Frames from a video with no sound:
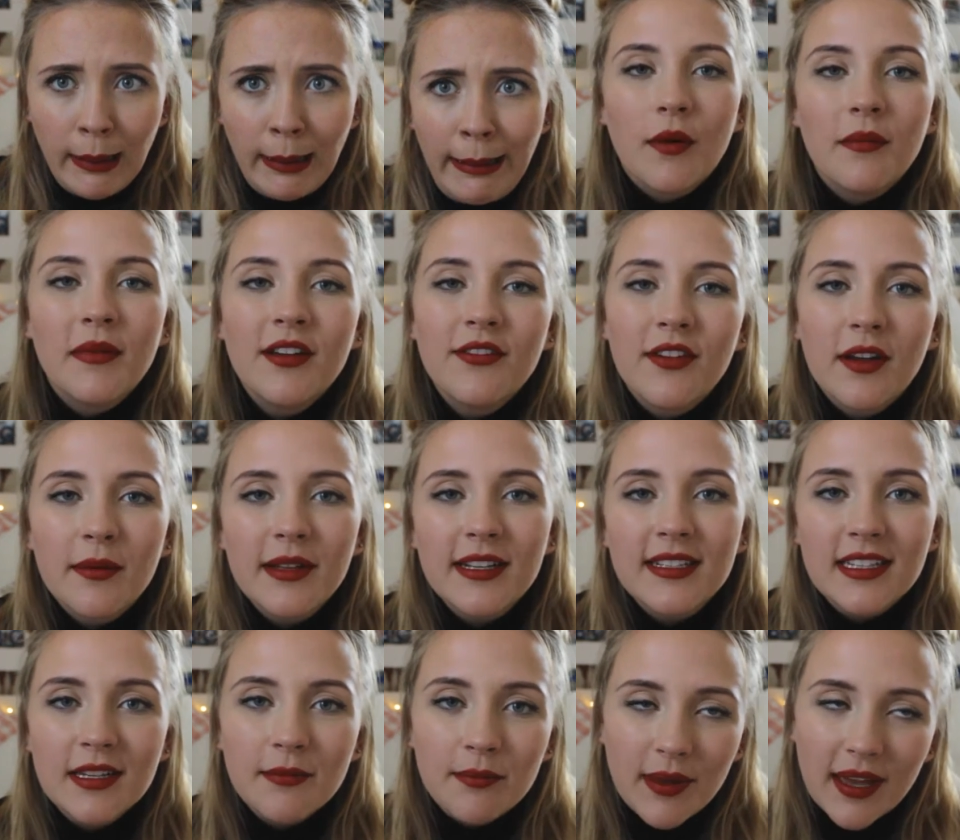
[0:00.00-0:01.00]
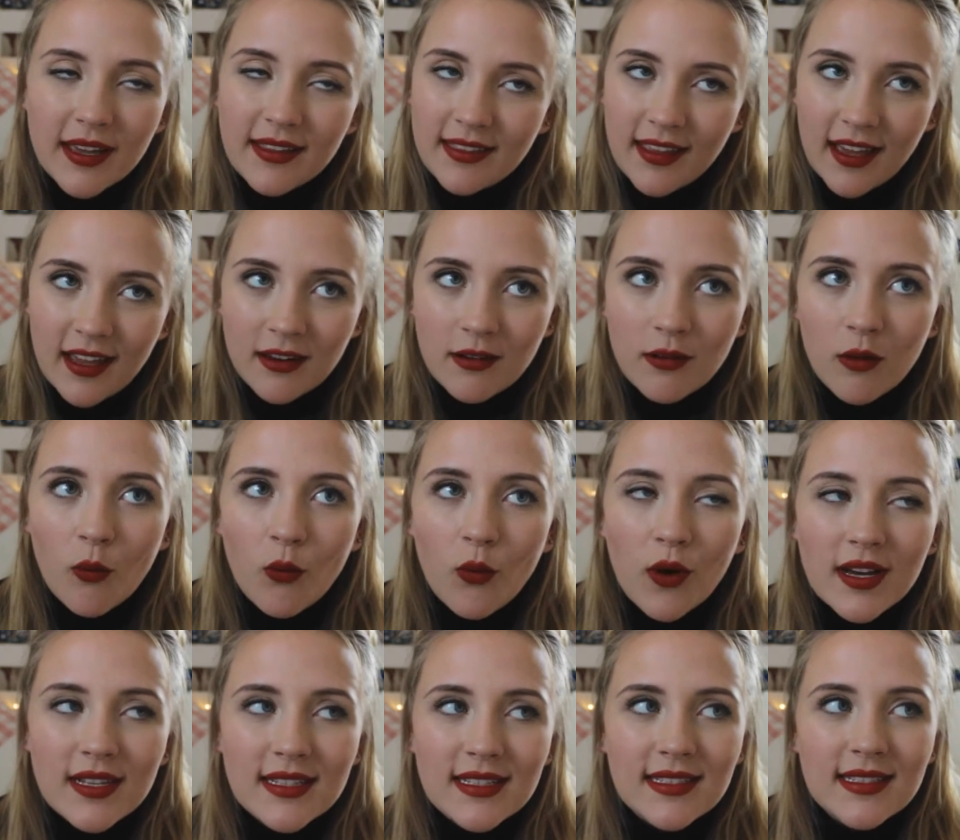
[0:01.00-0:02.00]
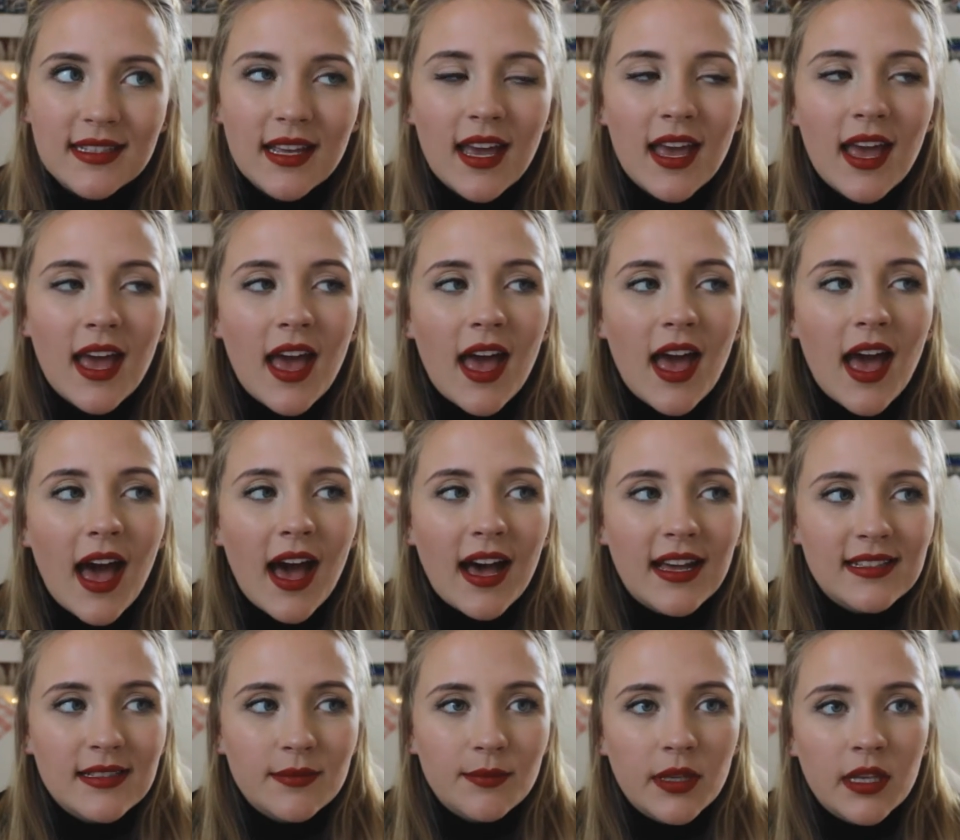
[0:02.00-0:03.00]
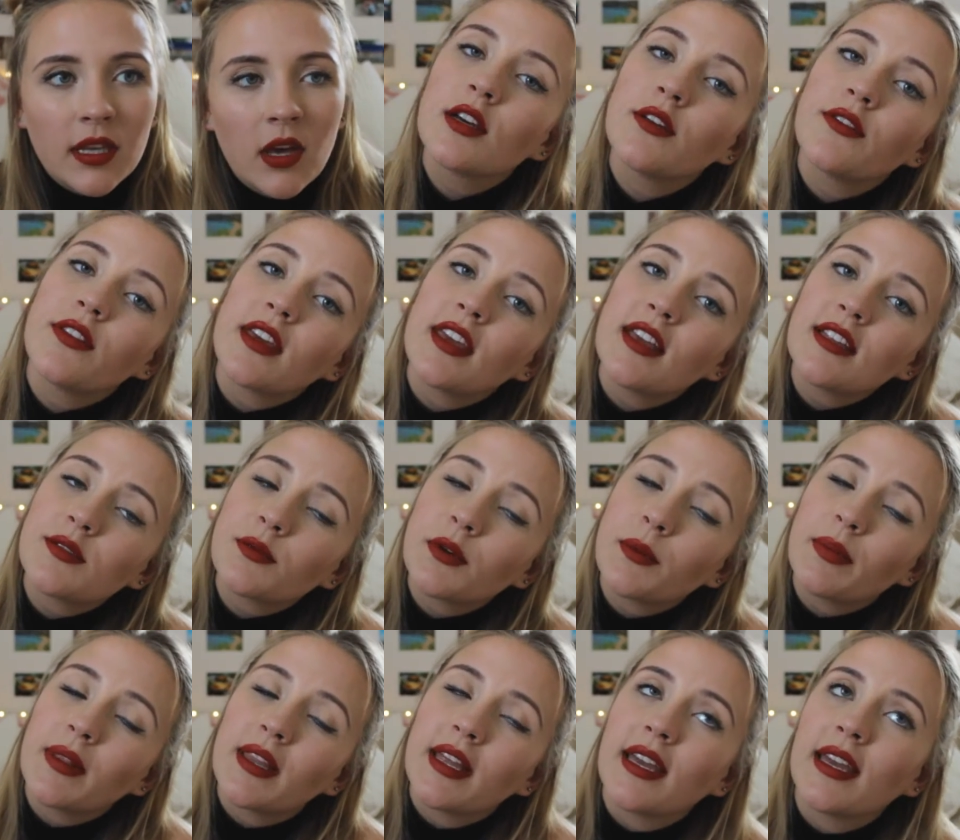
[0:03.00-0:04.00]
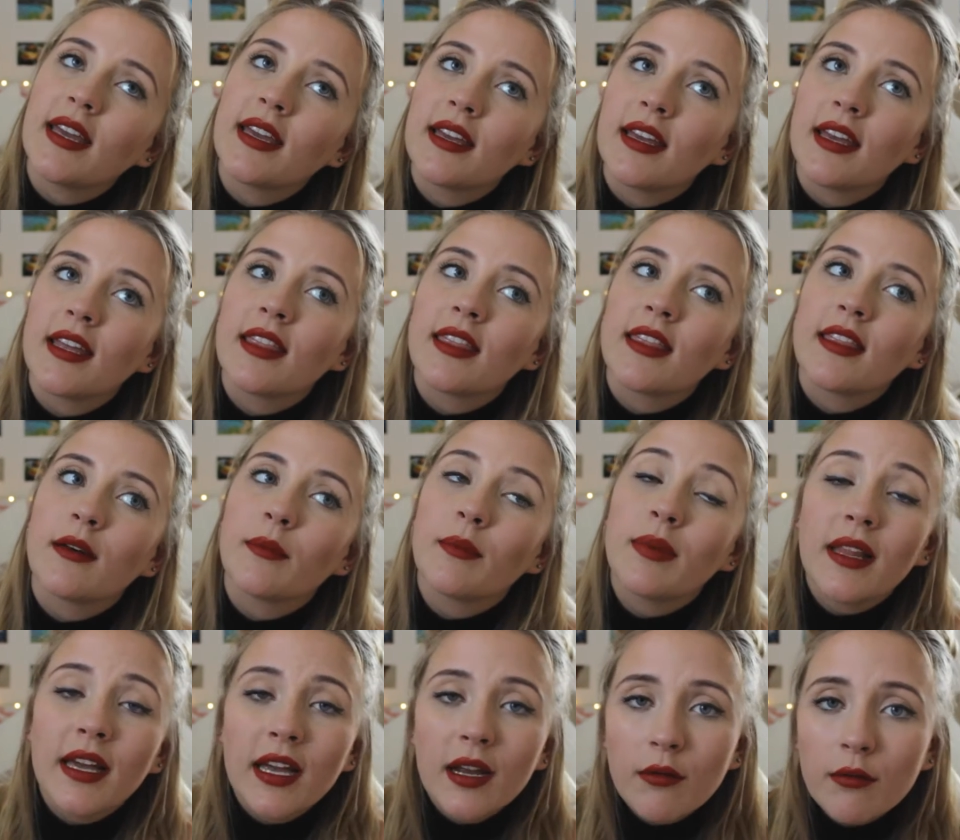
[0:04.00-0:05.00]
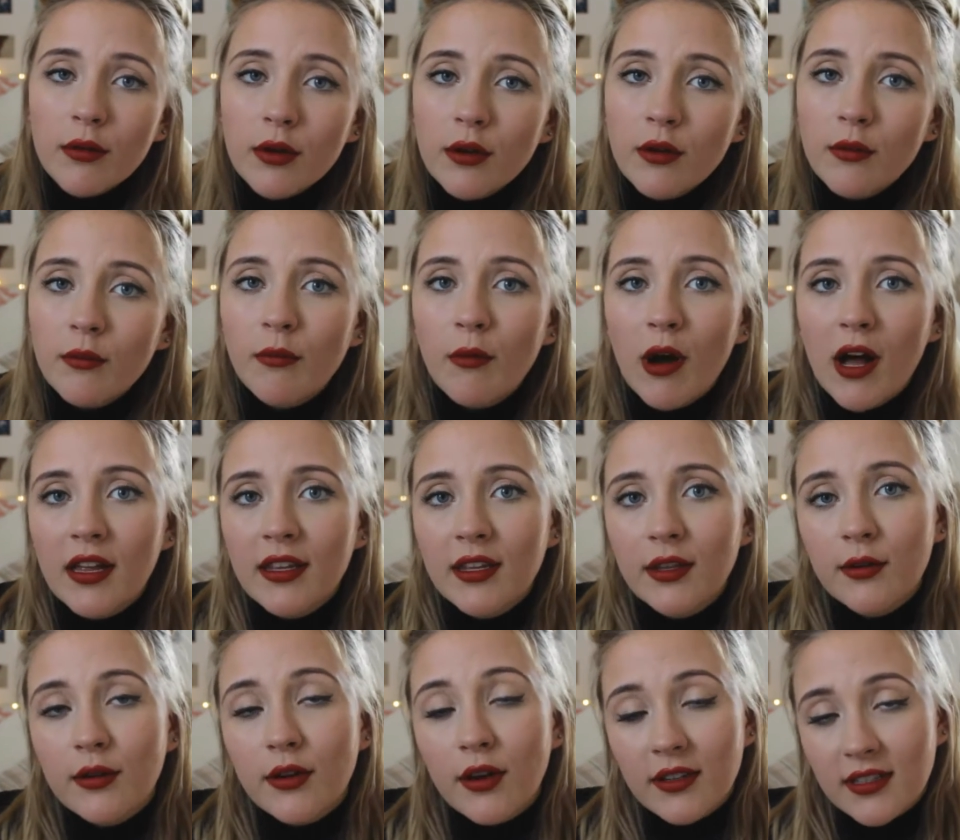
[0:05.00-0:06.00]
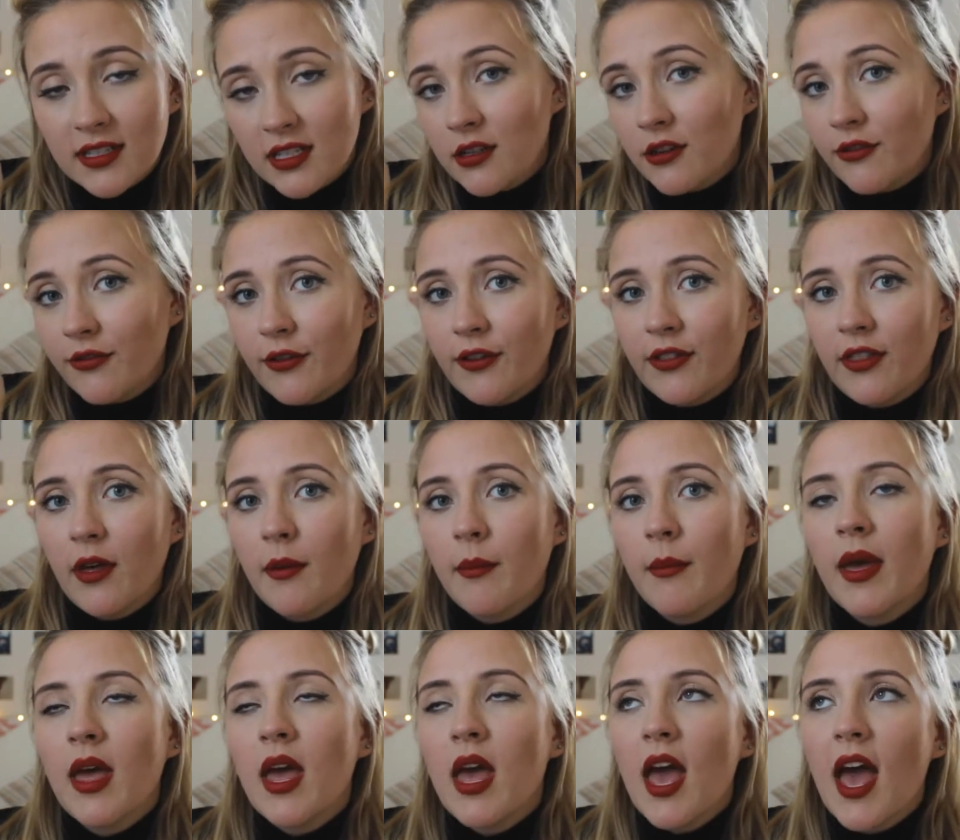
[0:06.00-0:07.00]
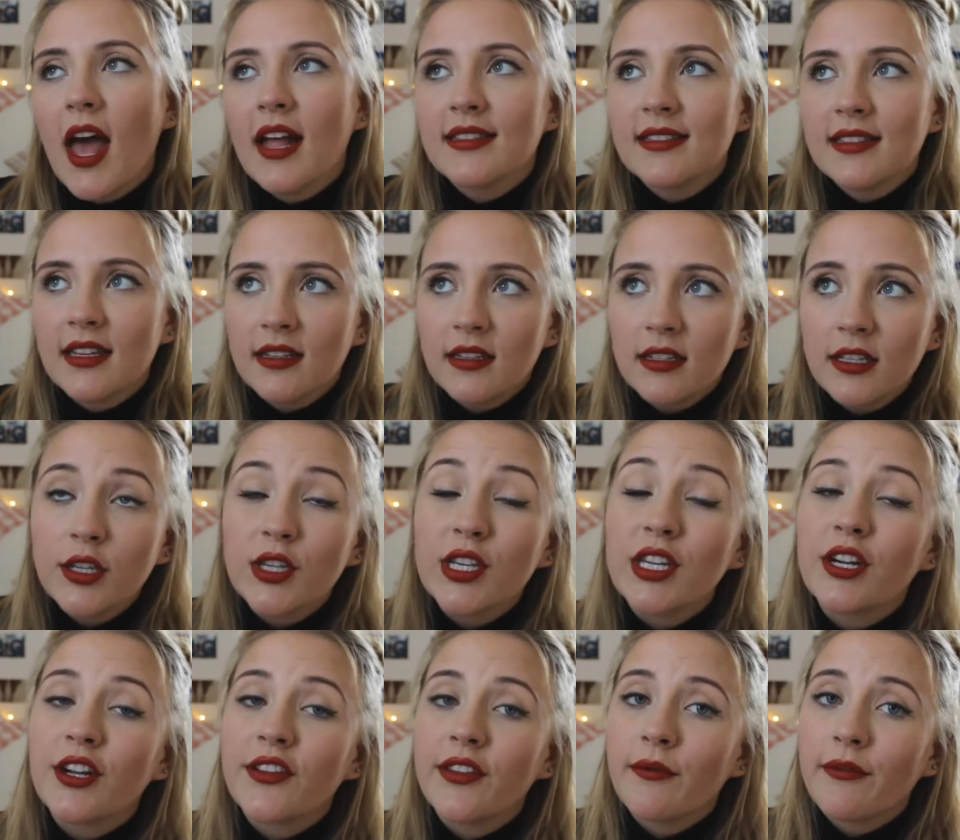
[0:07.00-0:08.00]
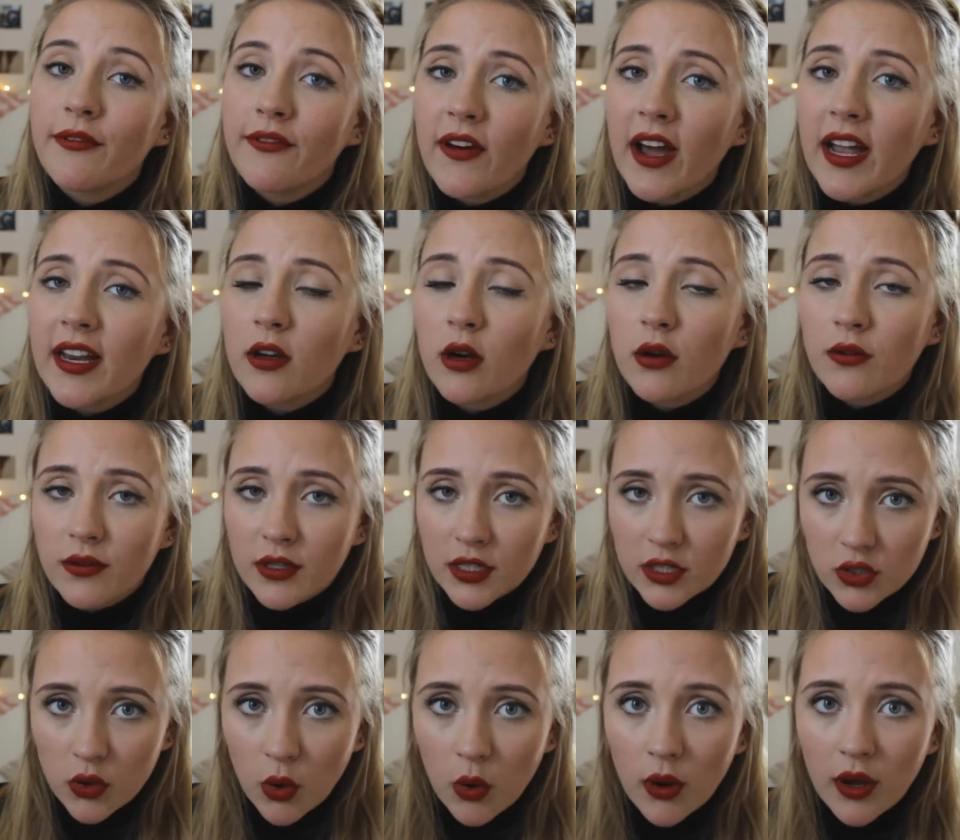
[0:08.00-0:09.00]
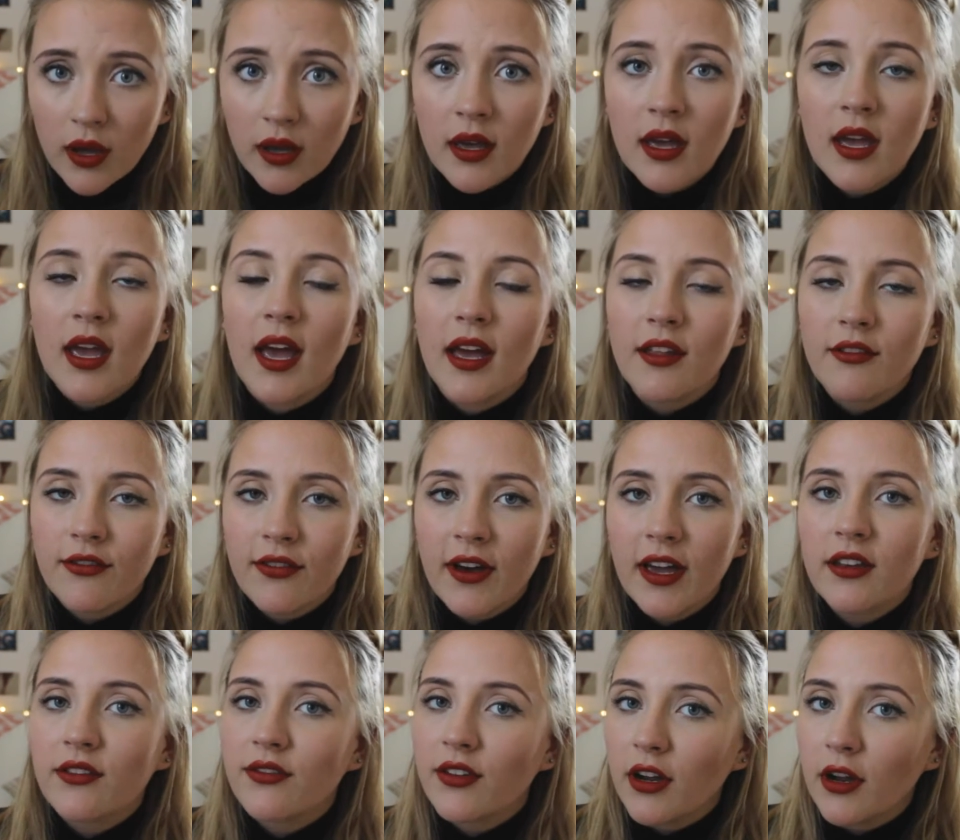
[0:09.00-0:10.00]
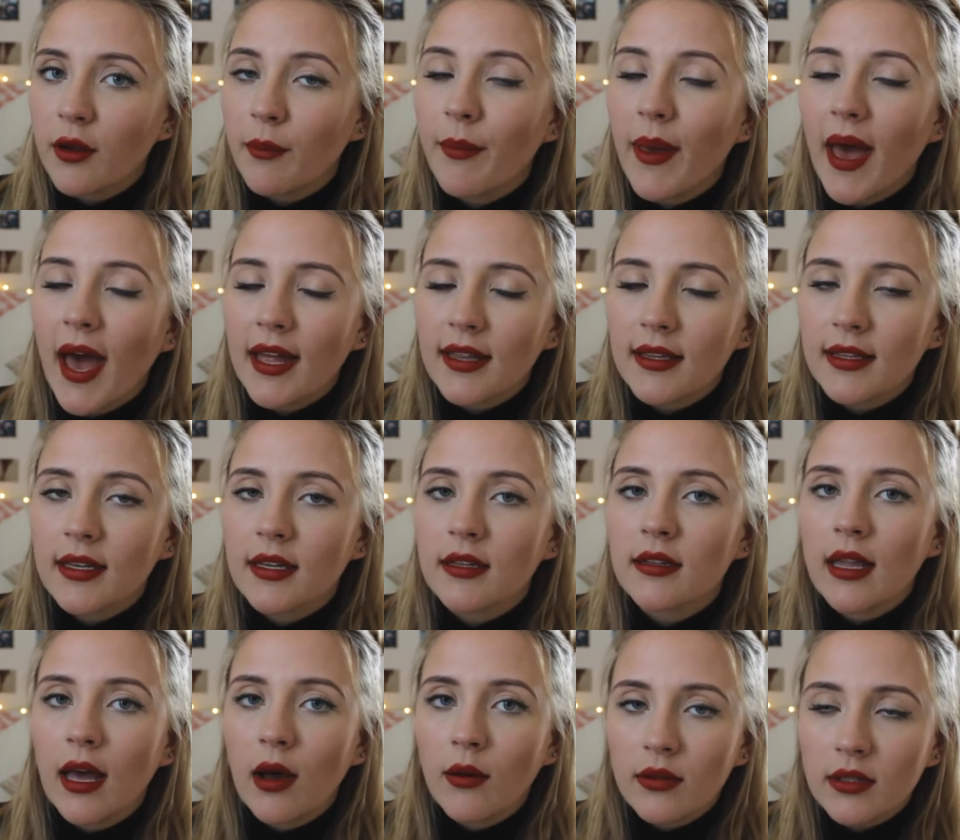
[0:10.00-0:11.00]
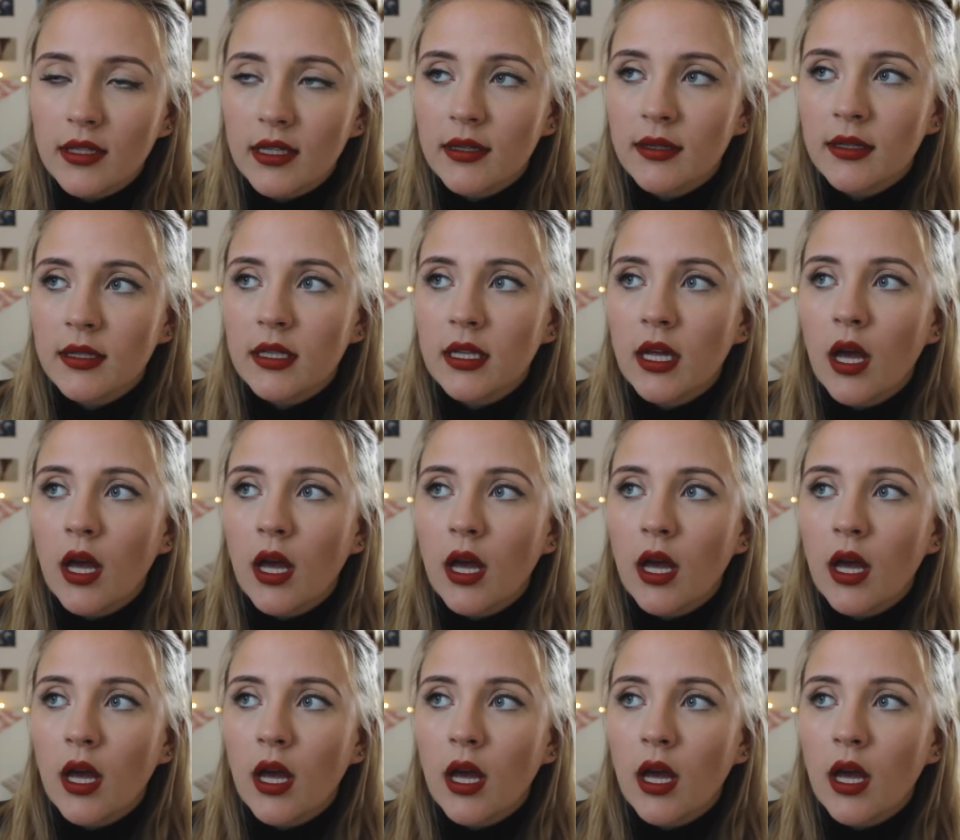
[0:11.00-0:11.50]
What my family did back then was ask me, so if the kids were playing in the playroom while you cook dinner for them, and suddenly you hear them fight over a toy and fight very badly and loudly,